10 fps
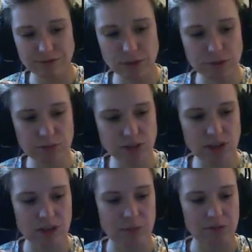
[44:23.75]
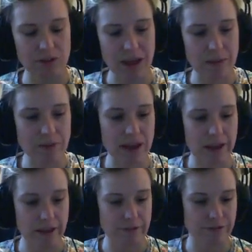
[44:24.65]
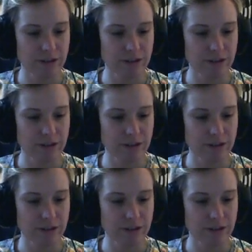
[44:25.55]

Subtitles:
multiple times. I'm happy to have